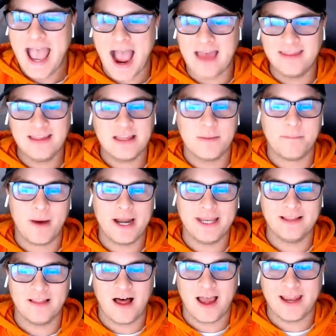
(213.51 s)
I think the
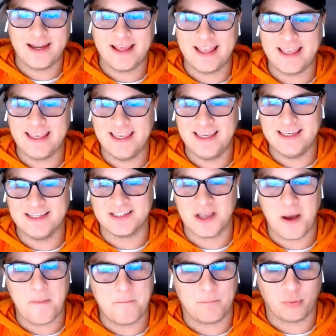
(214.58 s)
money line is
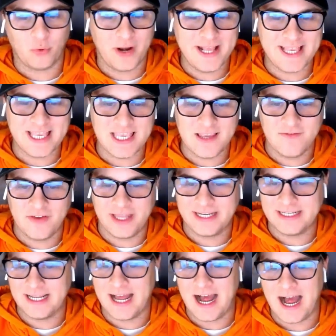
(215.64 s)
break
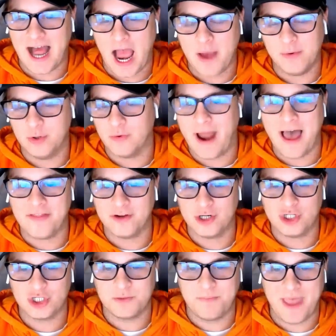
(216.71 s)
even. Uh, I would rather
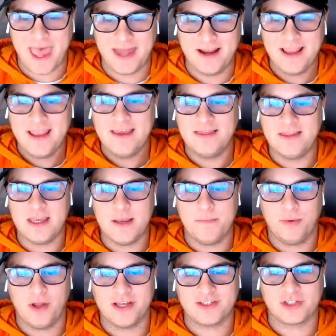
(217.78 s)
just bet the
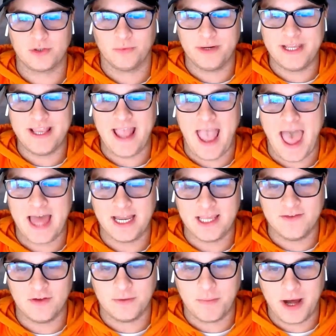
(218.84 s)
plus three at
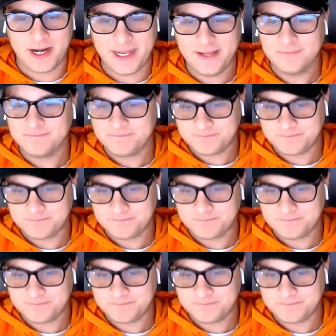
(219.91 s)
even money.